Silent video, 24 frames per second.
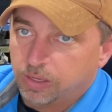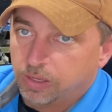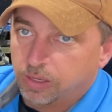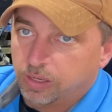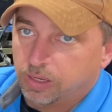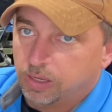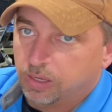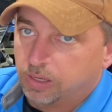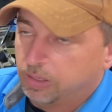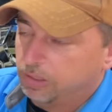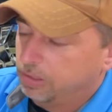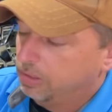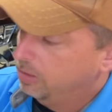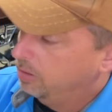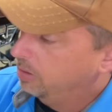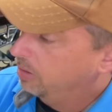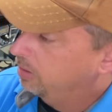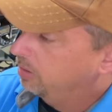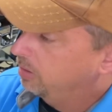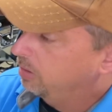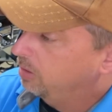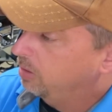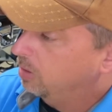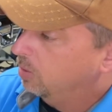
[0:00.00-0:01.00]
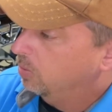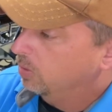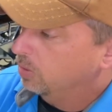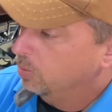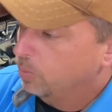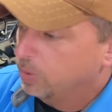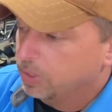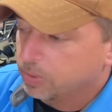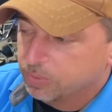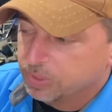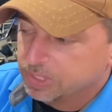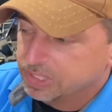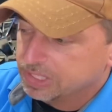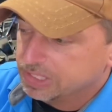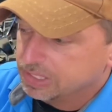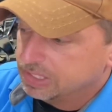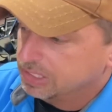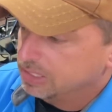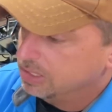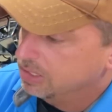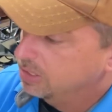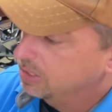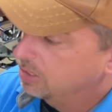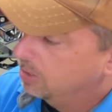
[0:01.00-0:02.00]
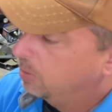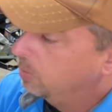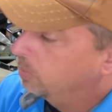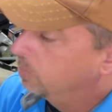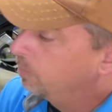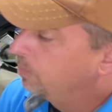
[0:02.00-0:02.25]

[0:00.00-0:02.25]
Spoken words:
and, and the wind resistance. So,